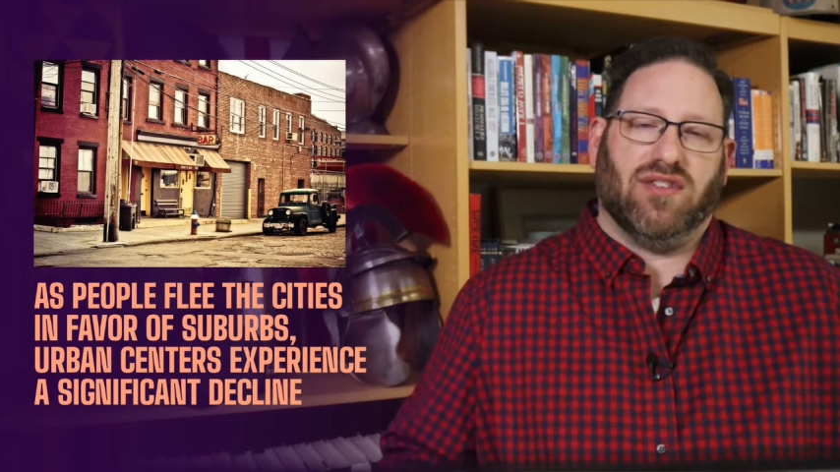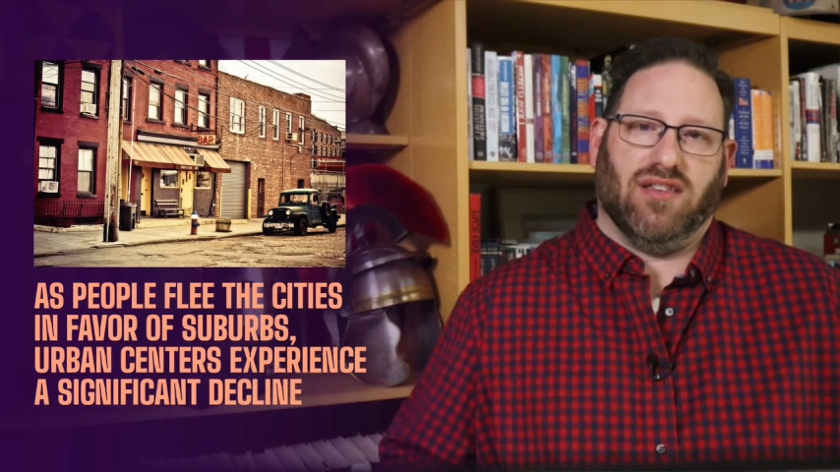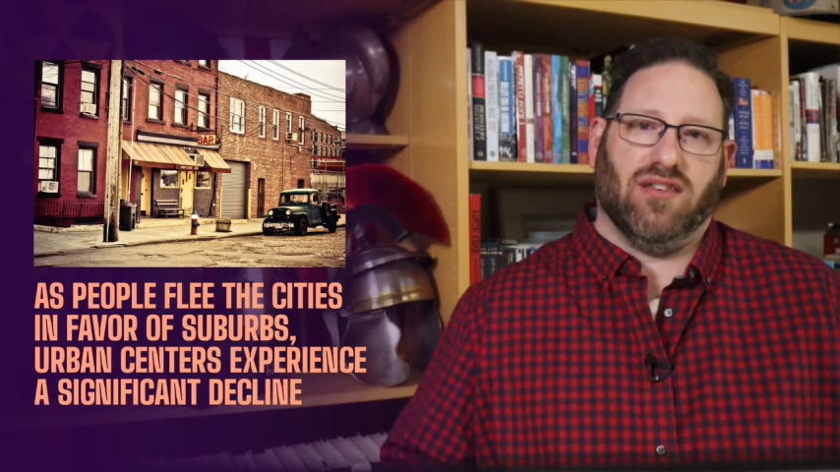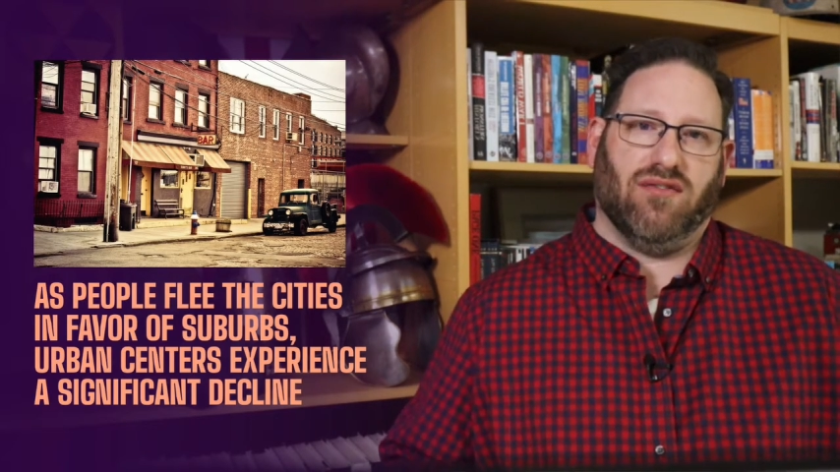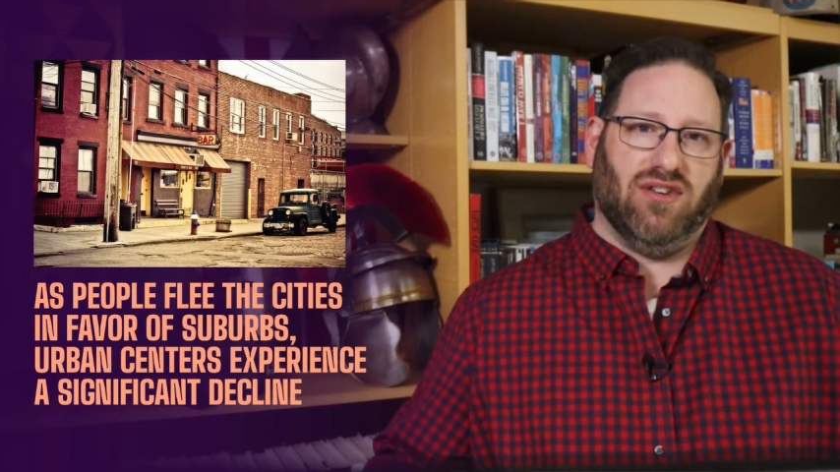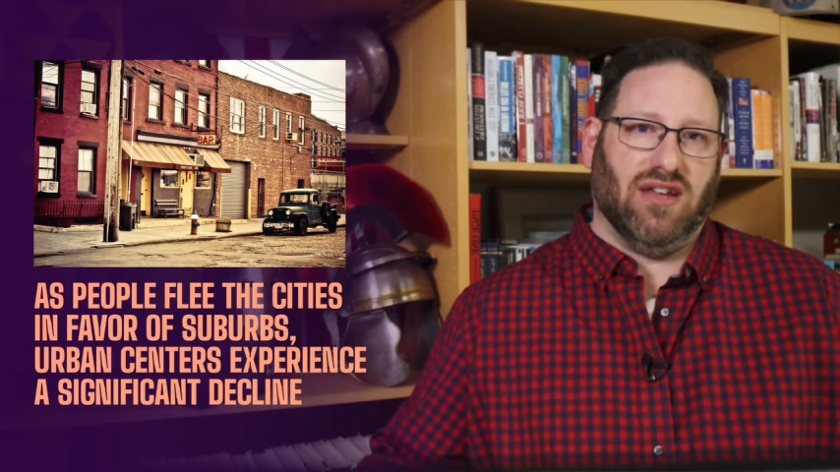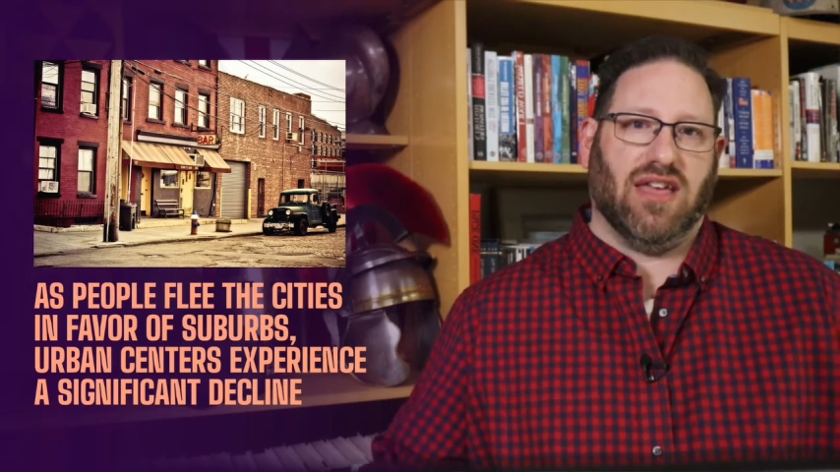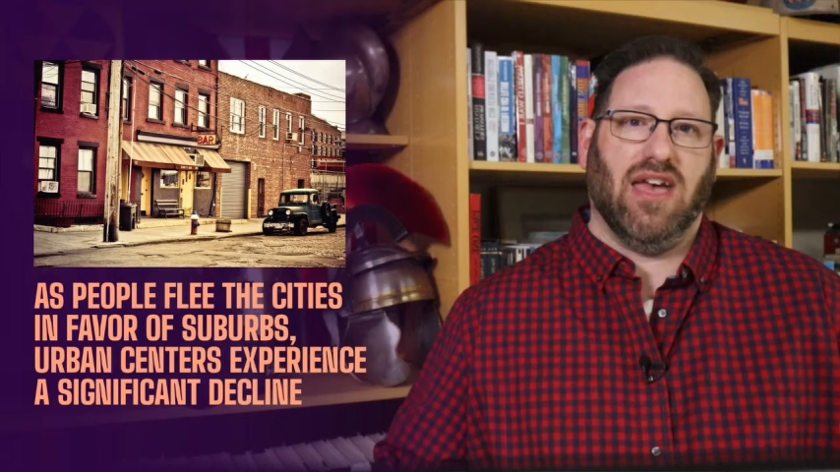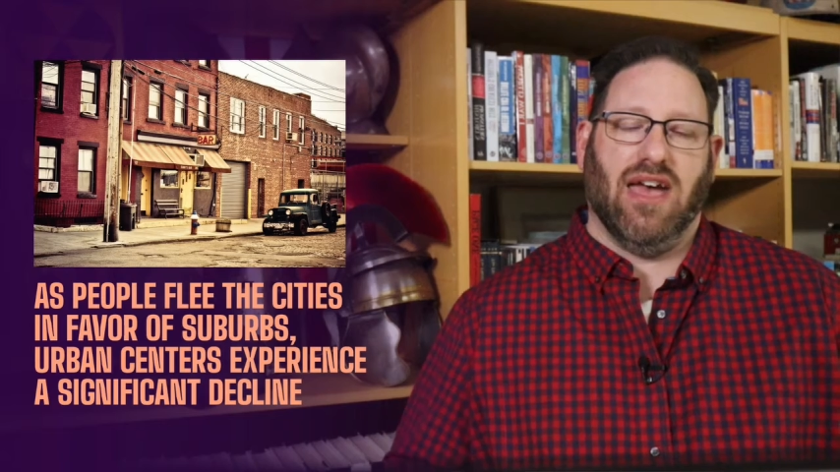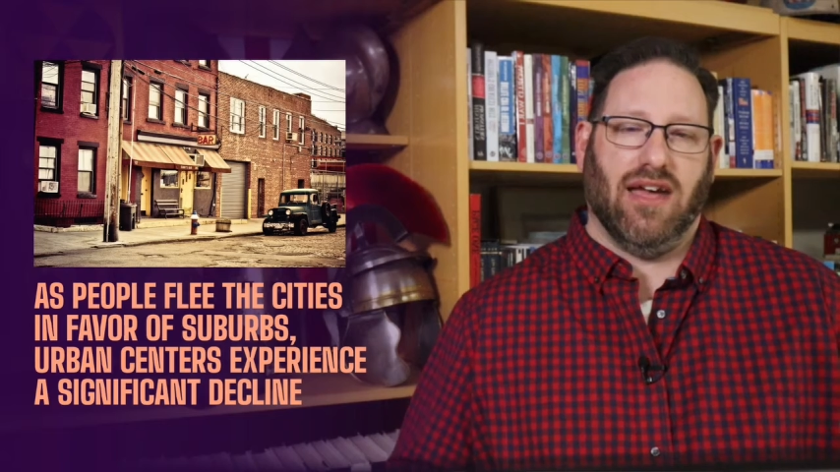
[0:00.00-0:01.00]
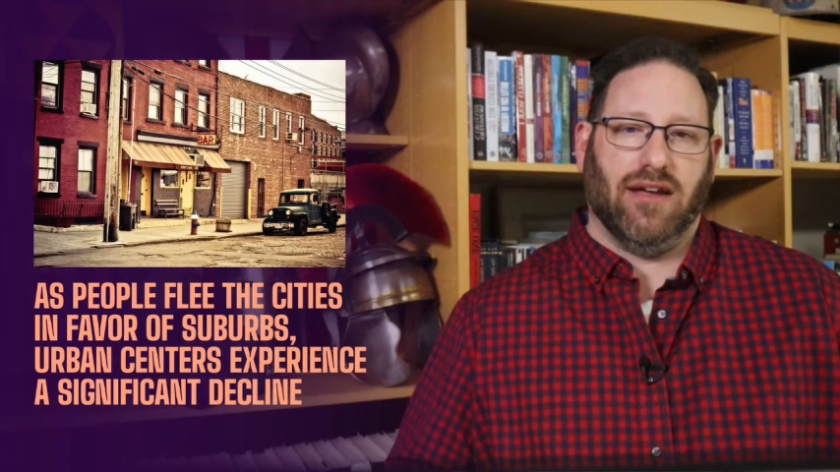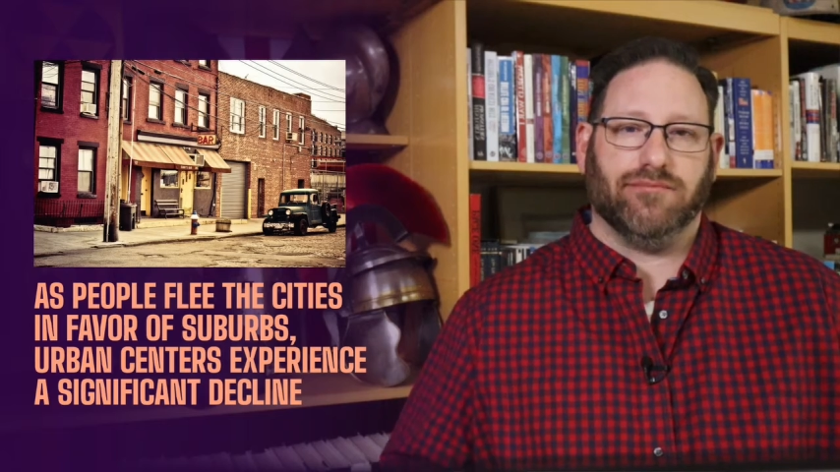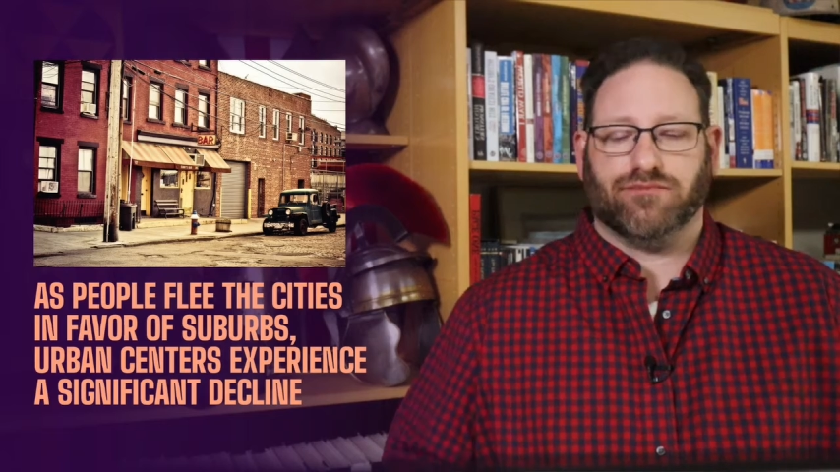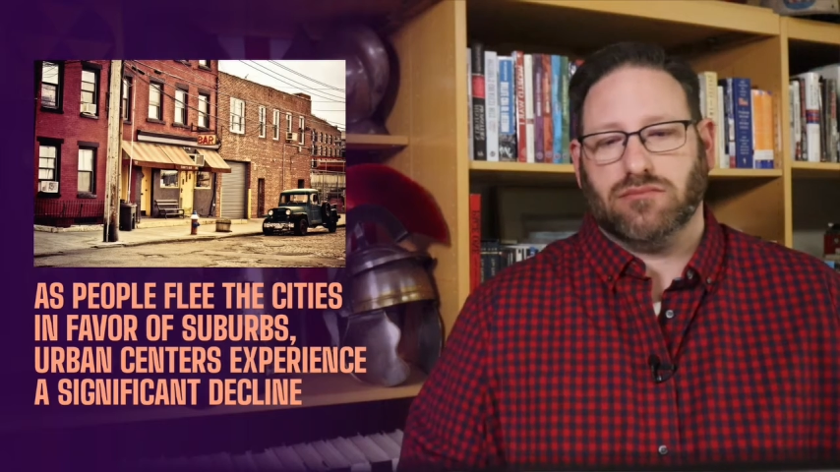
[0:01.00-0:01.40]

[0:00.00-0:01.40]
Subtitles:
sense of decay.